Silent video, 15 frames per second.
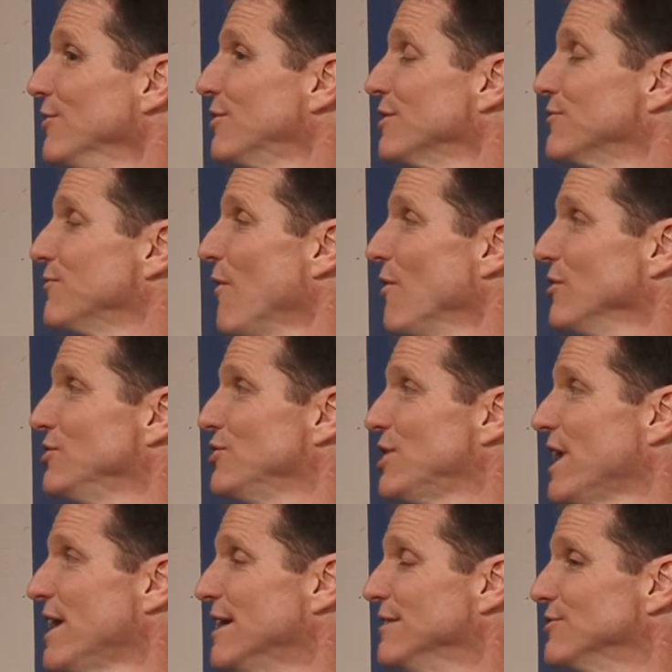look as far as you
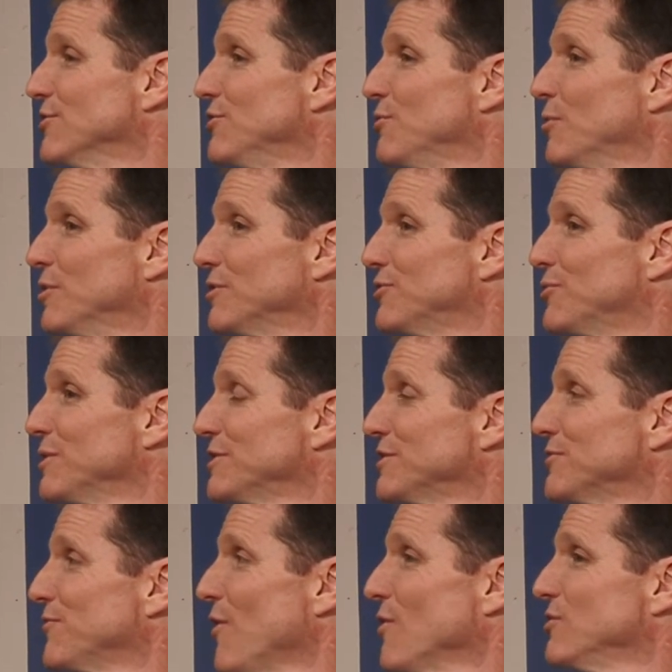can. So you wanna
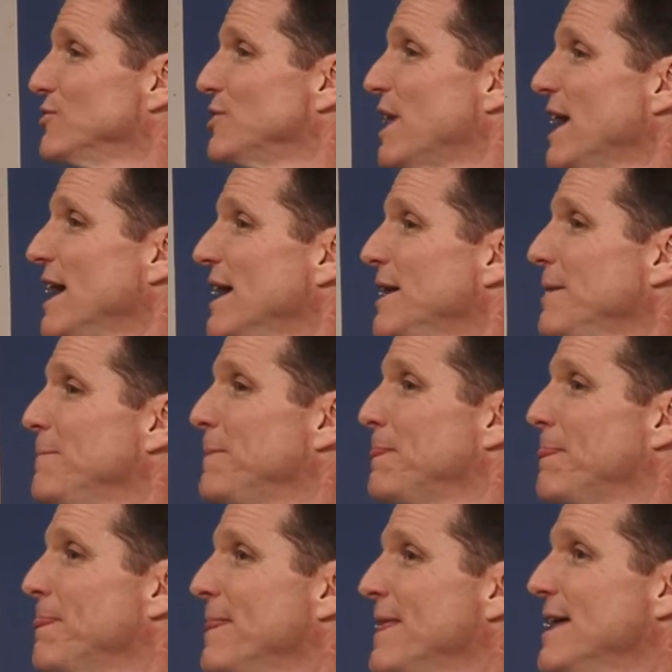twist as far as you can.
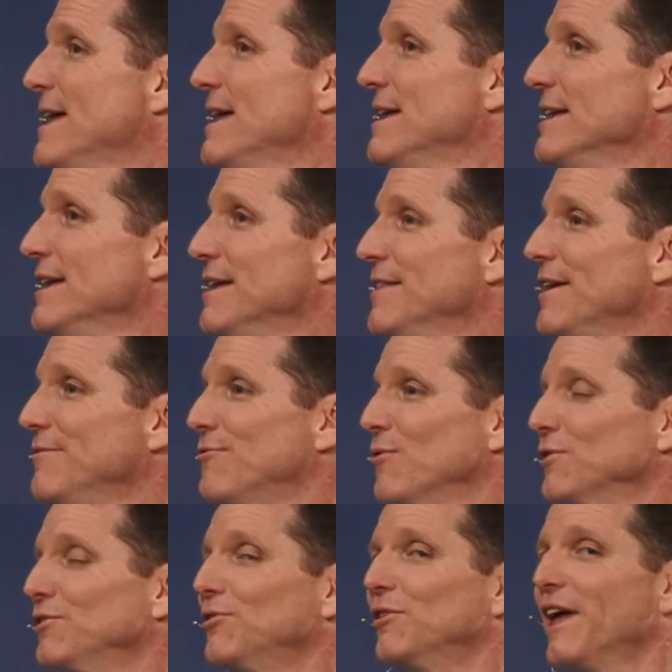And then
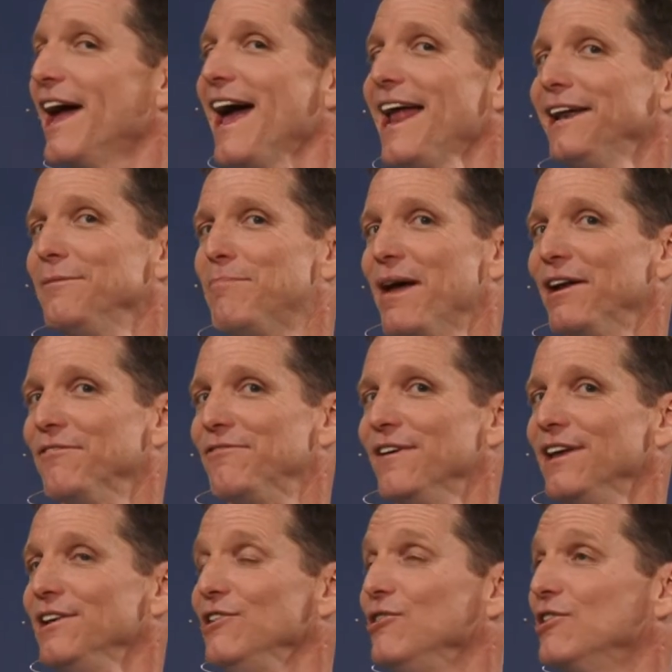for a little added
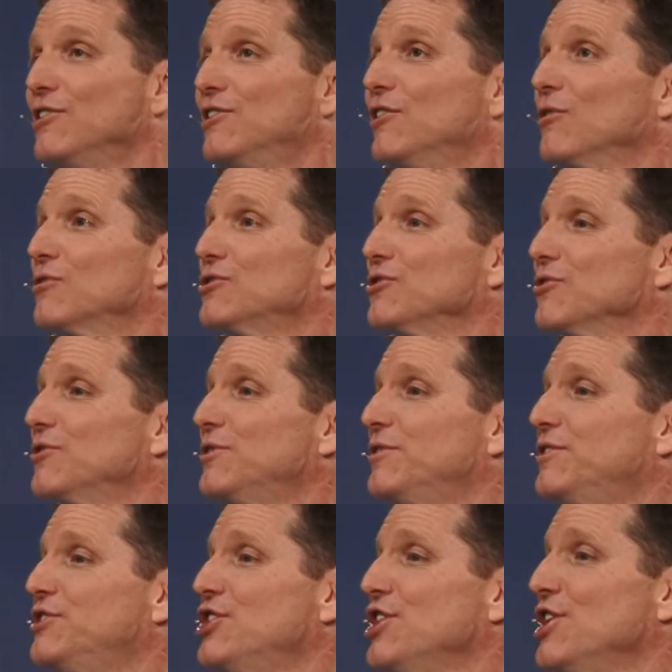benefit, you can tilt your
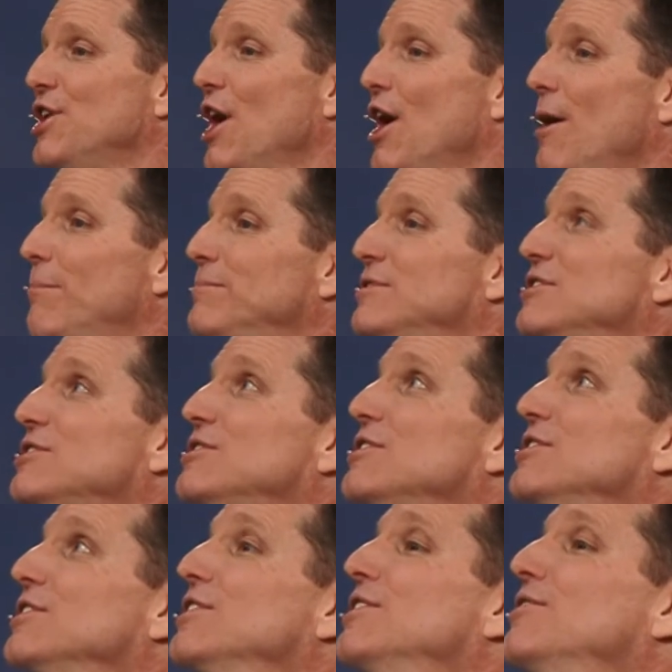chin up just
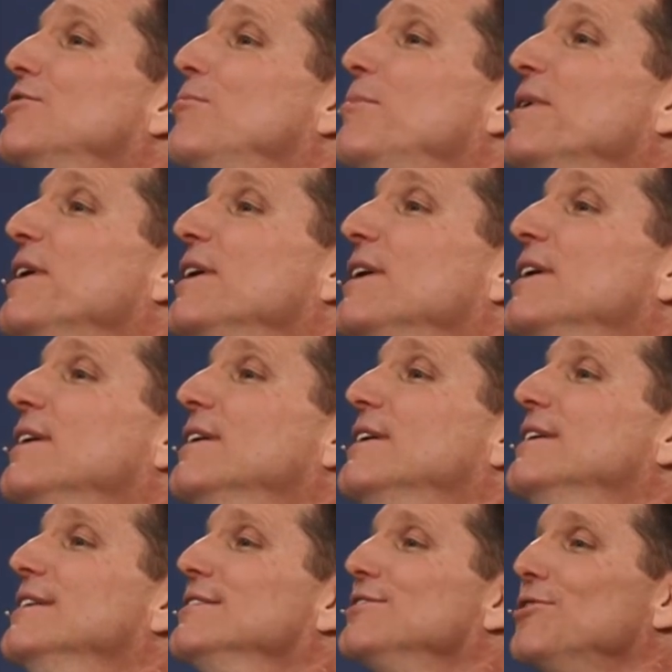a little bit.
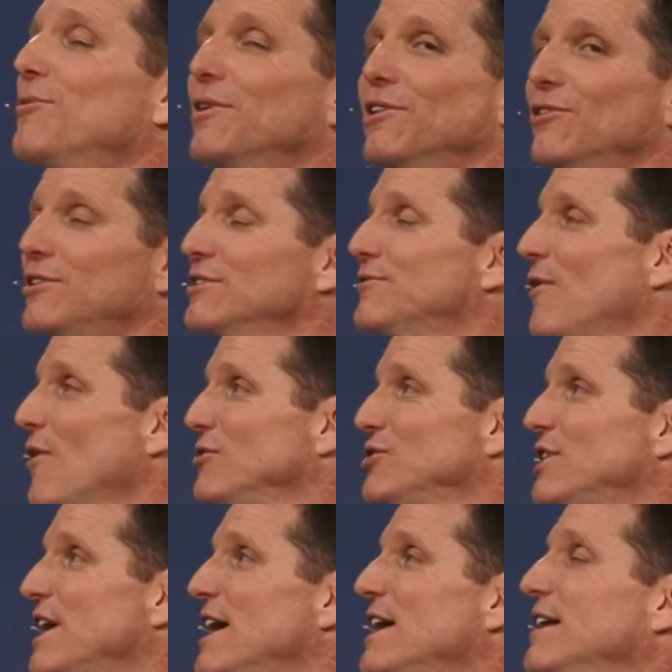So you wanna look as far as
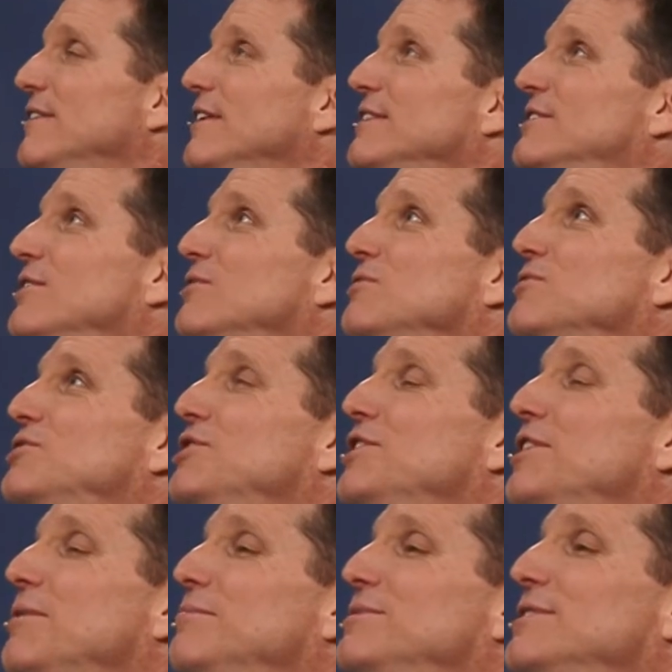you can and then tilt your
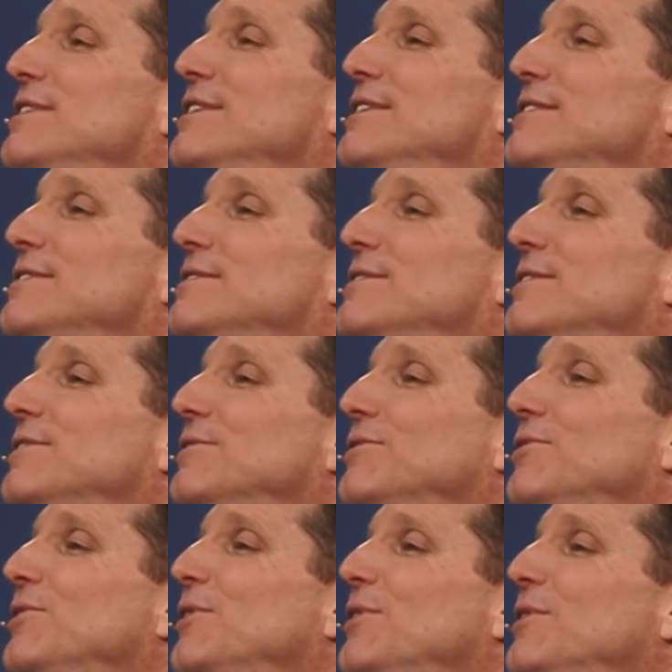chin up just a little.